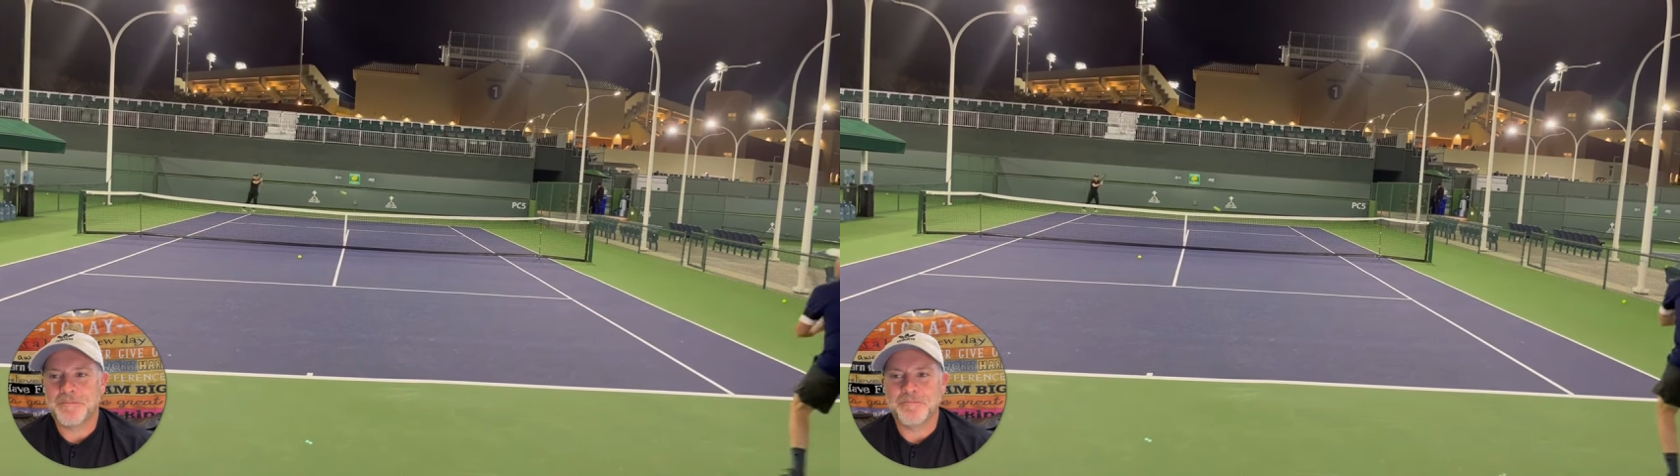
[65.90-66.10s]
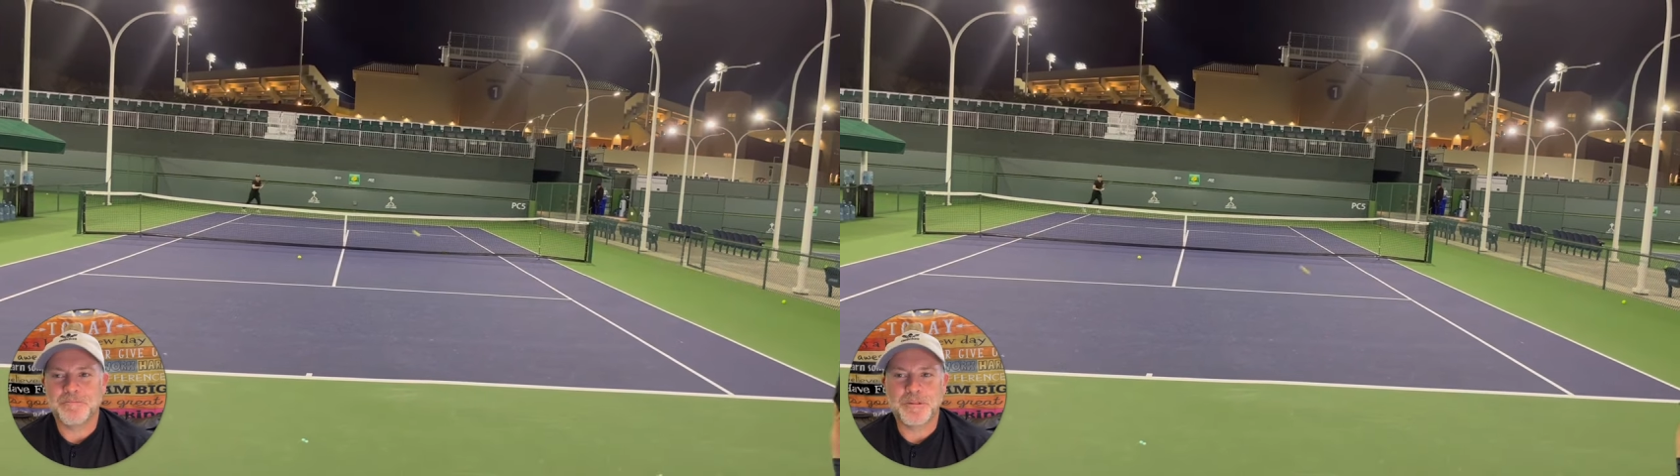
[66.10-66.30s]

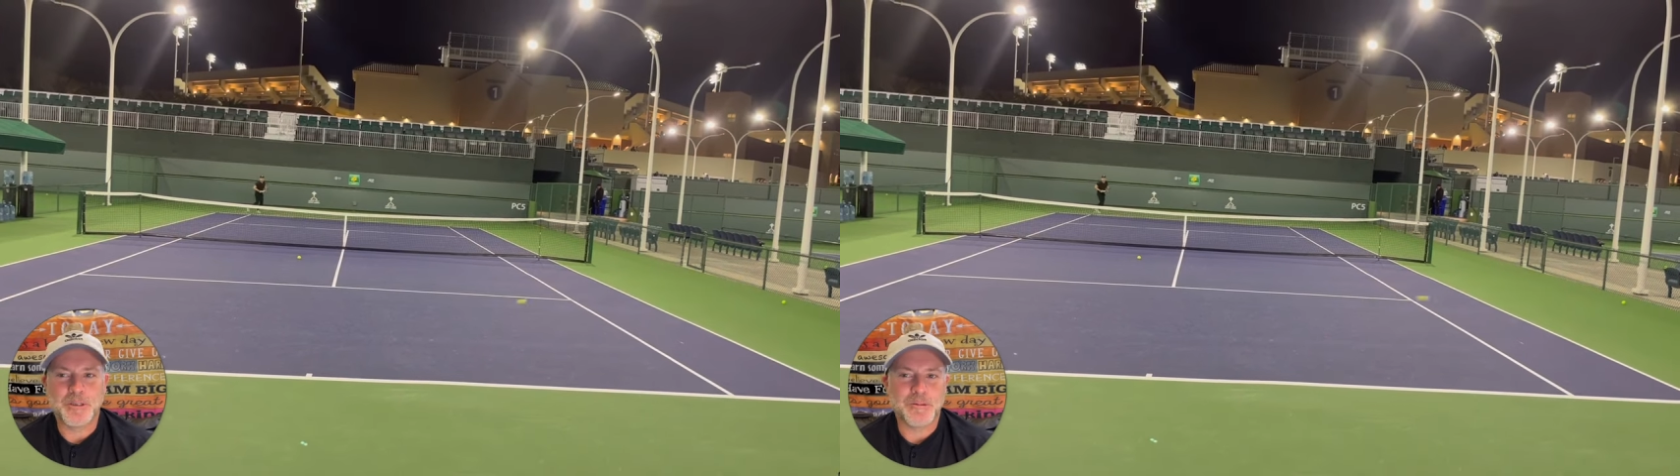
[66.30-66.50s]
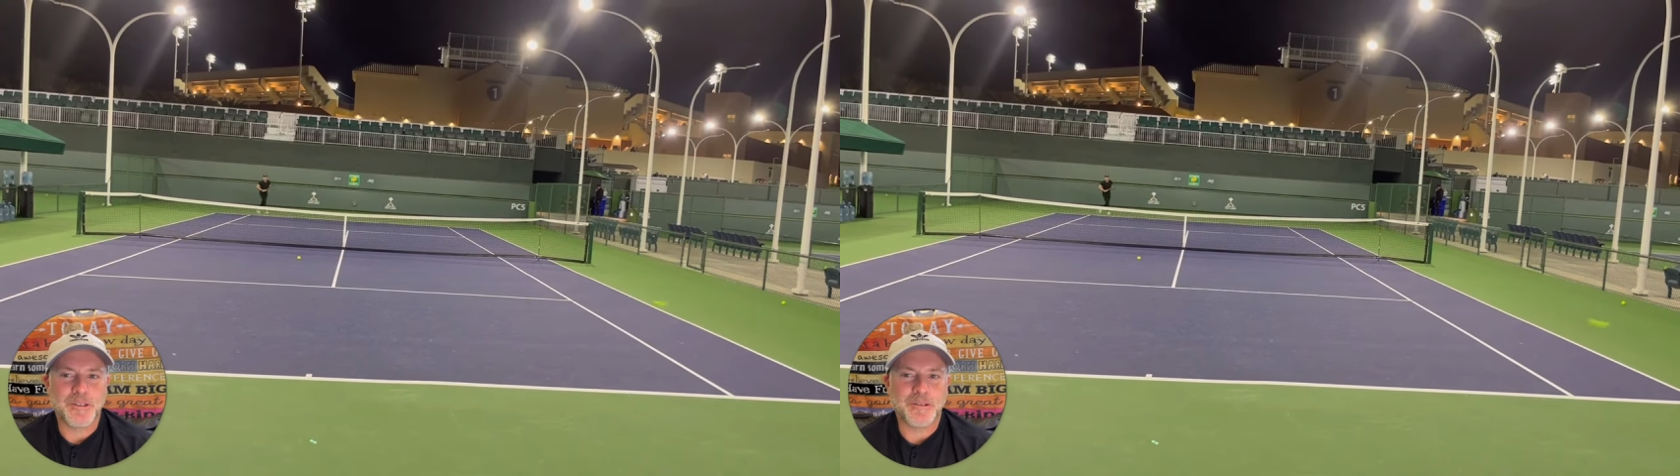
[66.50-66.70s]

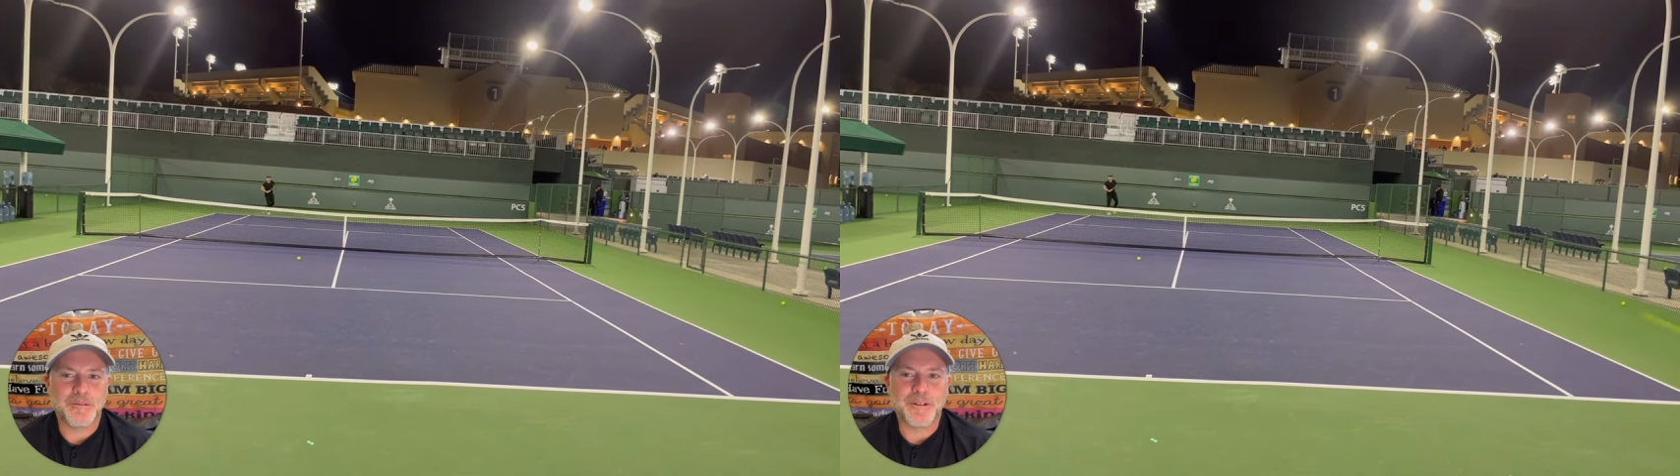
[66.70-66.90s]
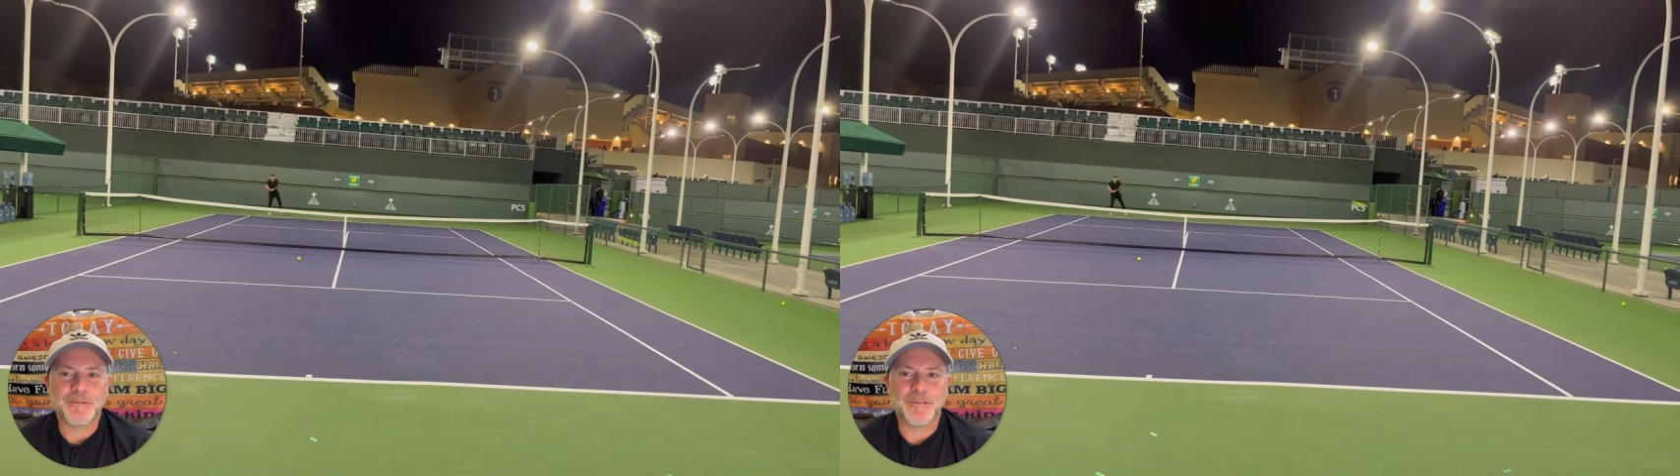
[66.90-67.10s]
which was a
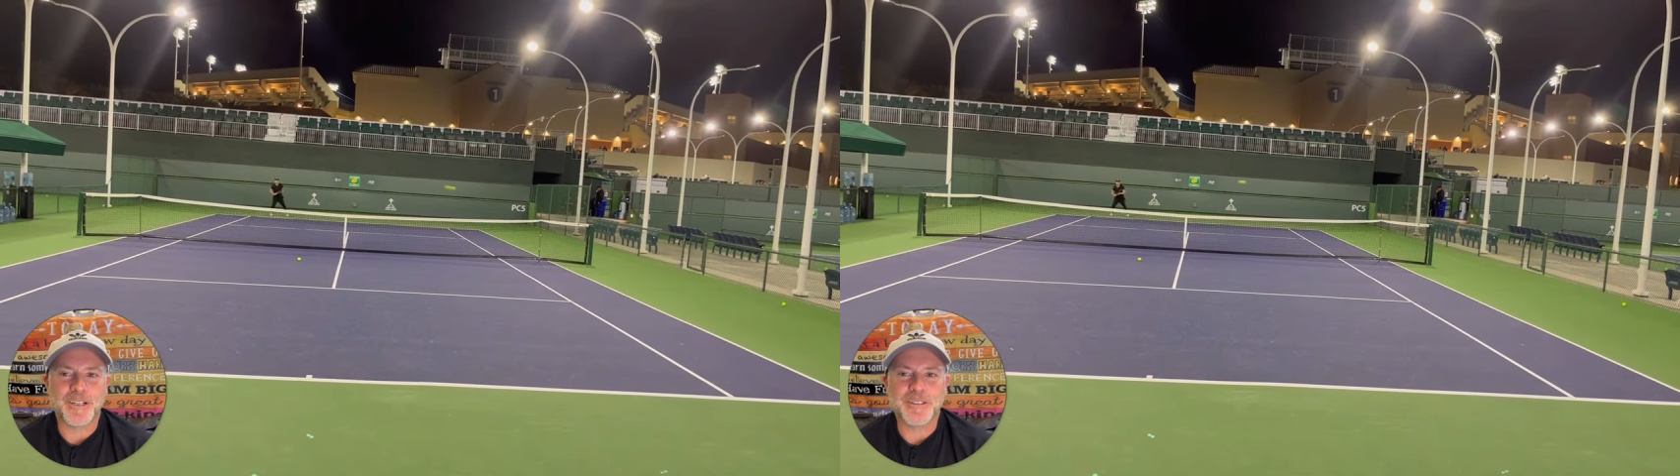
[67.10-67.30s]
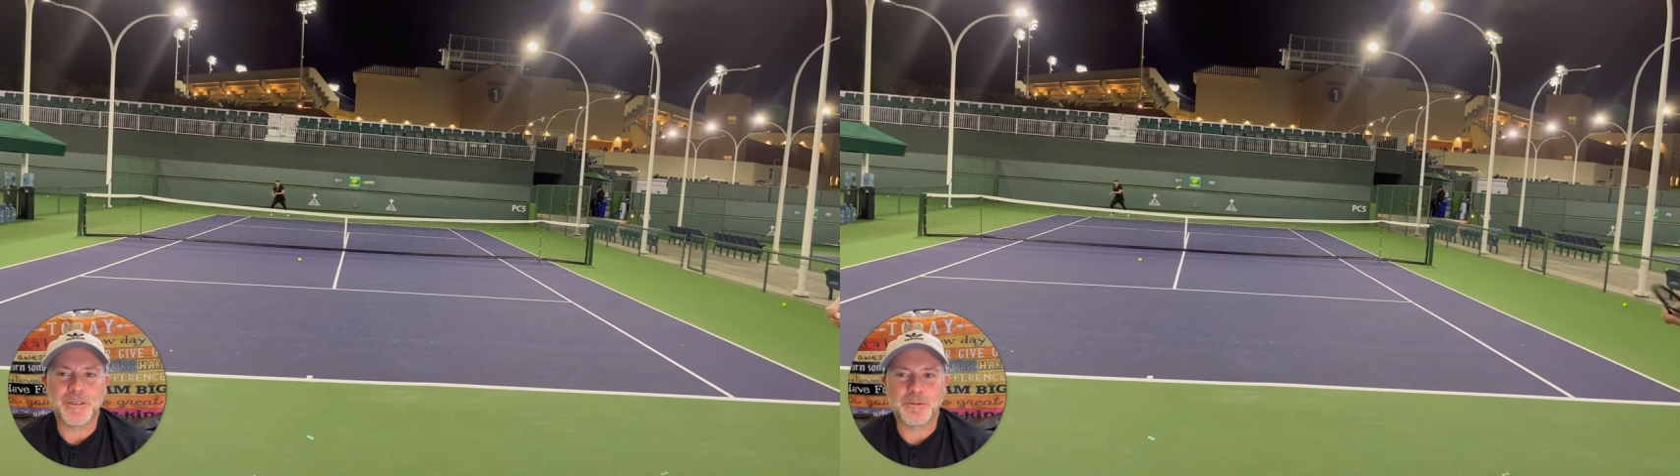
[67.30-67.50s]
thrill for
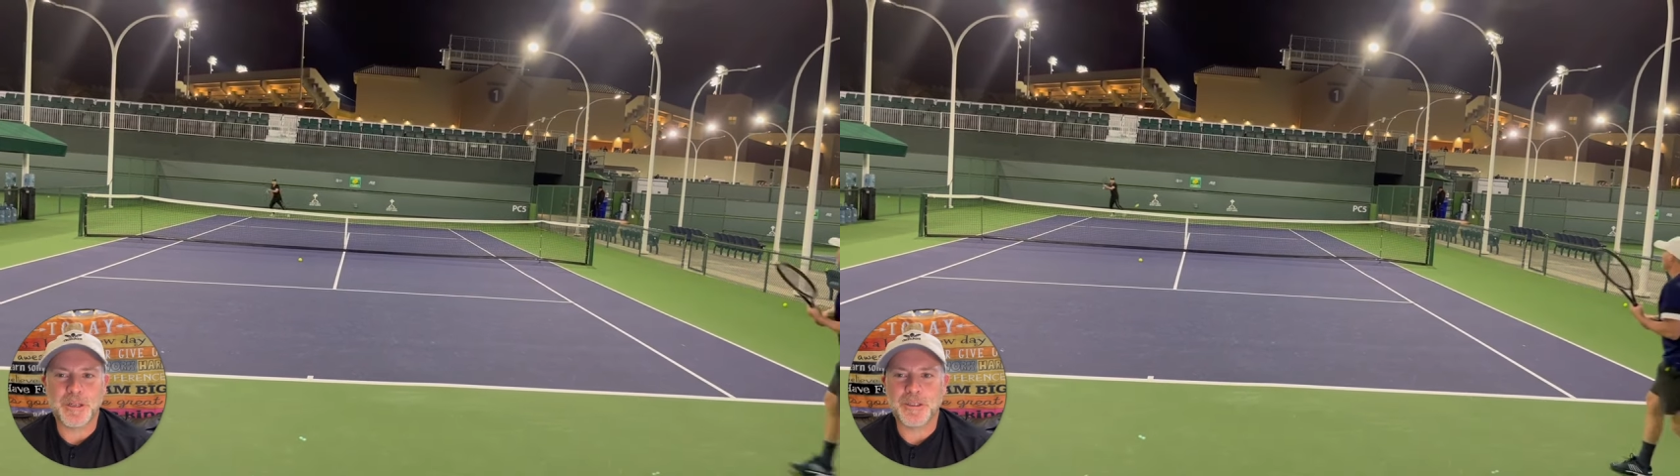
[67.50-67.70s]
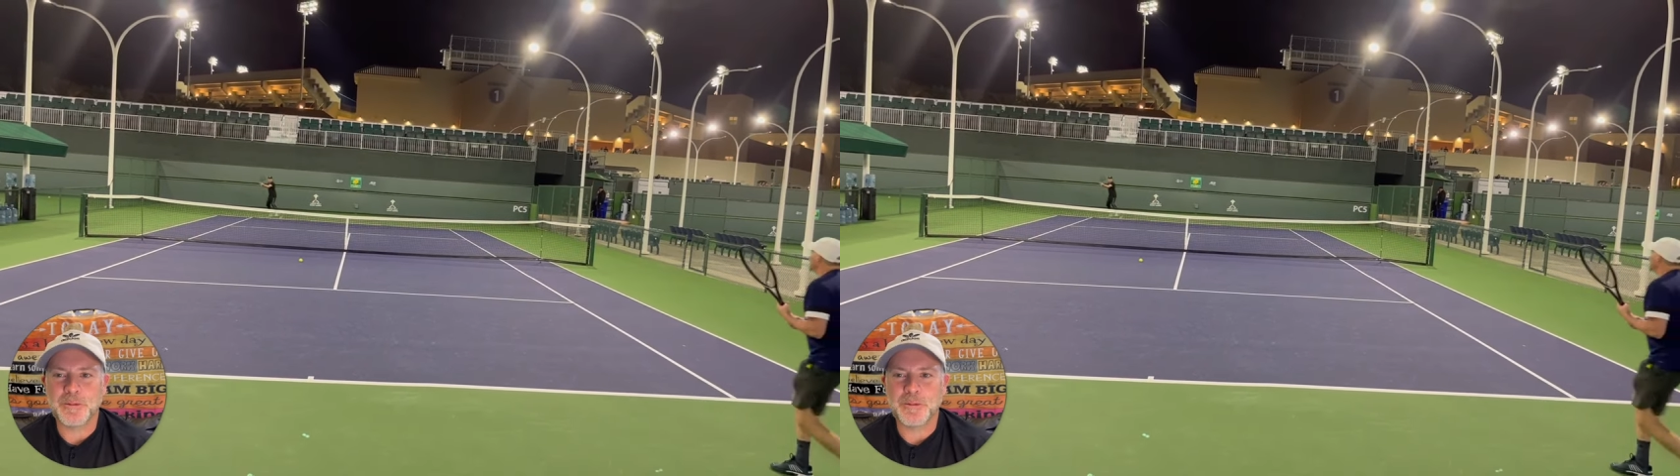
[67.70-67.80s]
us as well,